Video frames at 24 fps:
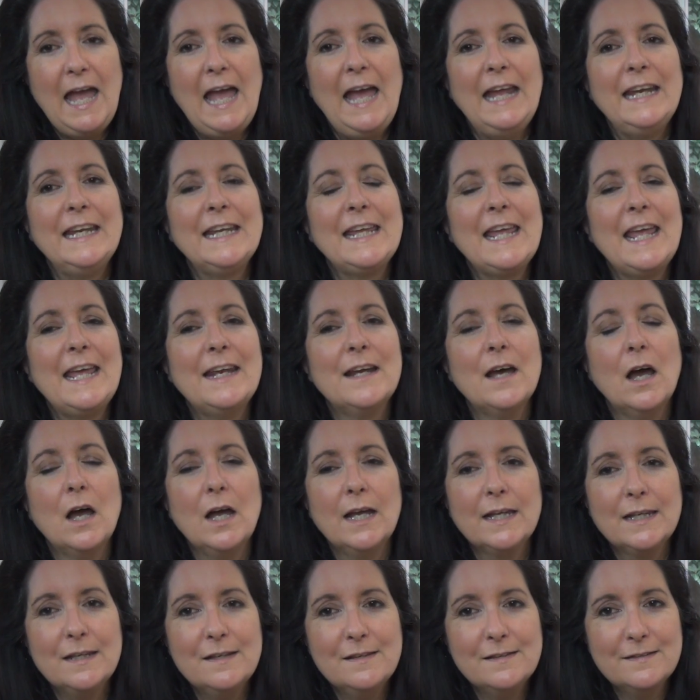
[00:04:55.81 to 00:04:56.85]
And again,
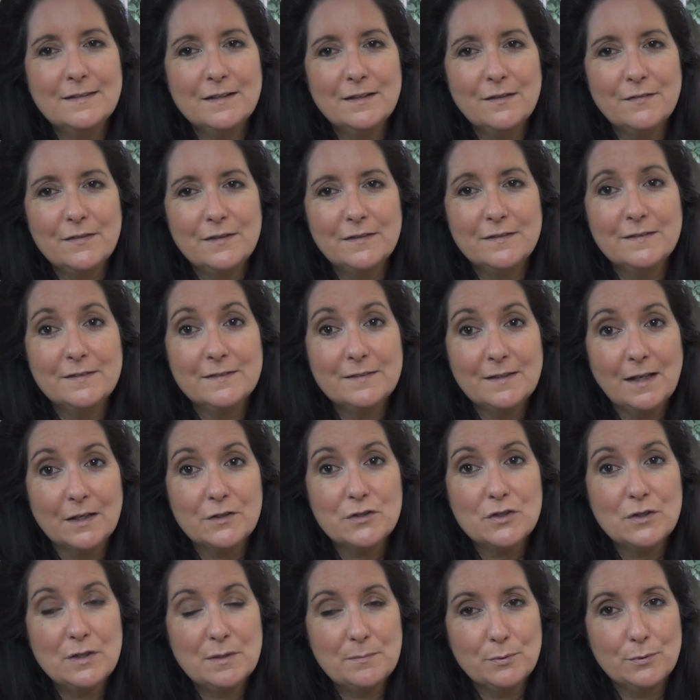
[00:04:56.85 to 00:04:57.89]
I consider this
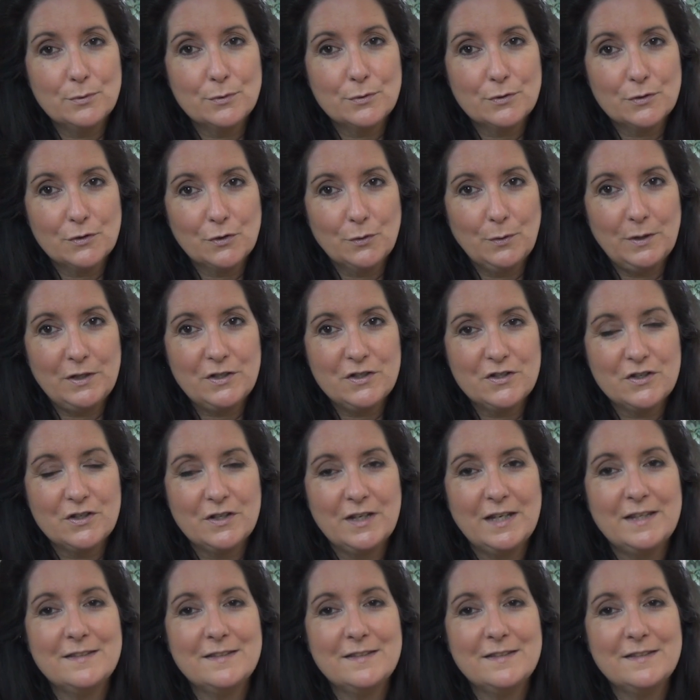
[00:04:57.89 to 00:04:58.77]
such an important question.